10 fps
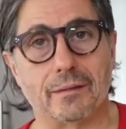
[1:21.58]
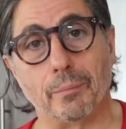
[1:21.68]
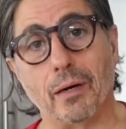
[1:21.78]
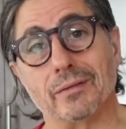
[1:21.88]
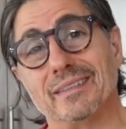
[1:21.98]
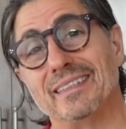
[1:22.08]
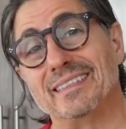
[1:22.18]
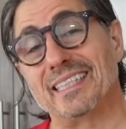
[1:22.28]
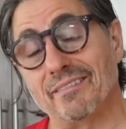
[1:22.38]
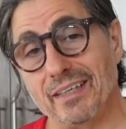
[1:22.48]
about
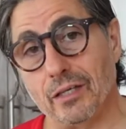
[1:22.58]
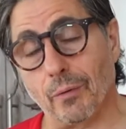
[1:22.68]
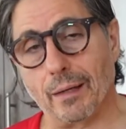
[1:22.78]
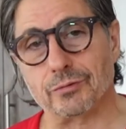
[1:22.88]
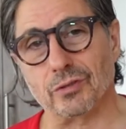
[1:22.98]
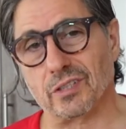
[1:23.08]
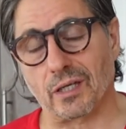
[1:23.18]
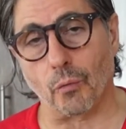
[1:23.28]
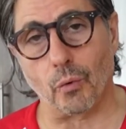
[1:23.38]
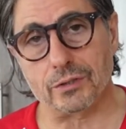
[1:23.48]
70 grams, so it's
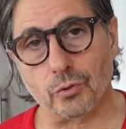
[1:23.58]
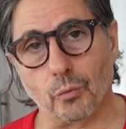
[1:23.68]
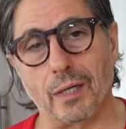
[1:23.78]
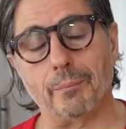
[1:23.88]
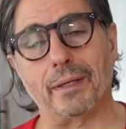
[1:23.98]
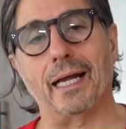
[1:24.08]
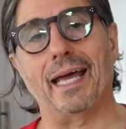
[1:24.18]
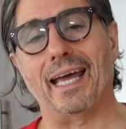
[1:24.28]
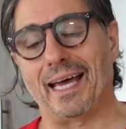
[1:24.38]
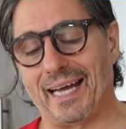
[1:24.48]
like a 1-to-1, but
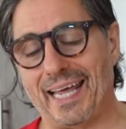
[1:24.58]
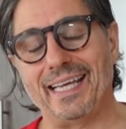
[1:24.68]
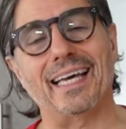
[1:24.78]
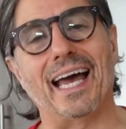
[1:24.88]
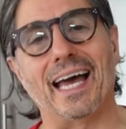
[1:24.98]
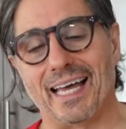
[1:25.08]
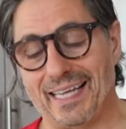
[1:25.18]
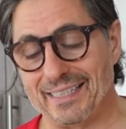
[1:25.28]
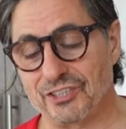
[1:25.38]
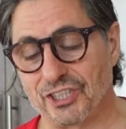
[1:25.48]
an egg
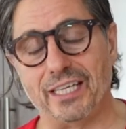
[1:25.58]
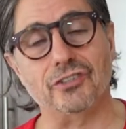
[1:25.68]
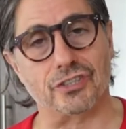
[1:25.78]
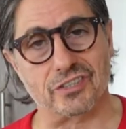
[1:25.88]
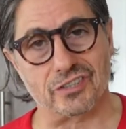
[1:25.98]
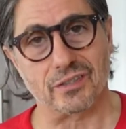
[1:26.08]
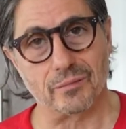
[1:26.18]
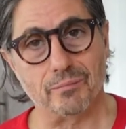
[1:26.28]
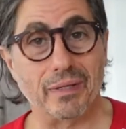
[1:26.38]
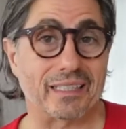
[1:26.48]
it changes
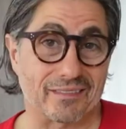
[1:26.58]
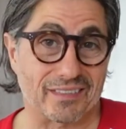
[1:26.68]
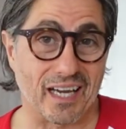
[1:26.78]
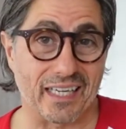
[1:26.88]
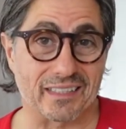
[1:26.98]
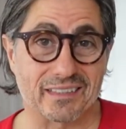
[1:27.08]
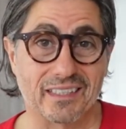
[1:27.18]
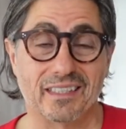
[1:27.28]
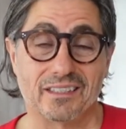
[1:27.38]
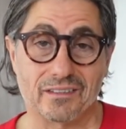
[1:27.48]
because of size.
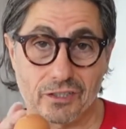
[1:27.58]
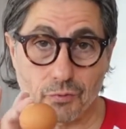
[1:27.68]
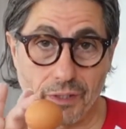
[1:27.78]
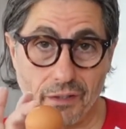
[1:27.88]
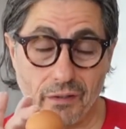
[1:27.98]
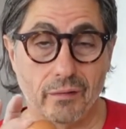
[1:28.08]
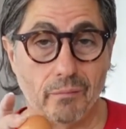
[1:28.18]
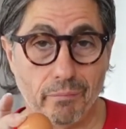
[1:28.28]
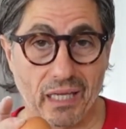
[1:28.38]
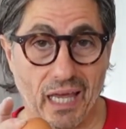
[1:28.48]
This one here, big